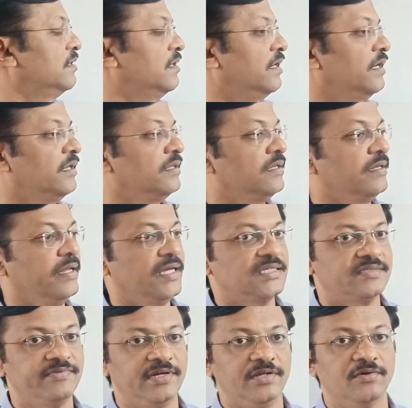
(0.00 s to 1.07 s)
and in the
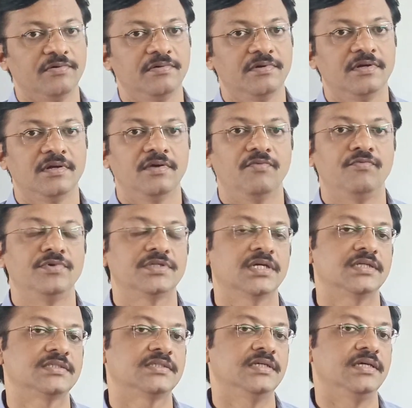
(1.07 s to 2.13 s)
next video we
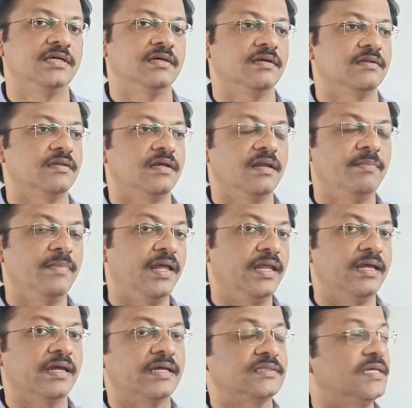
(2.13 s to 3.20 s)
shall see the
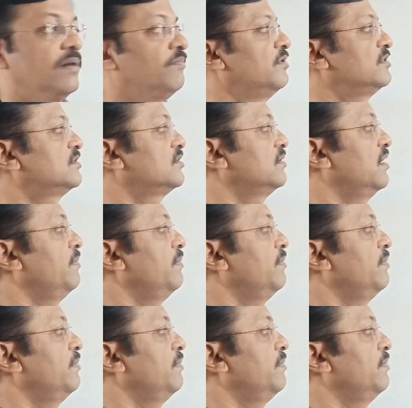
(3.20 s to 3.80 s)
remaining examples,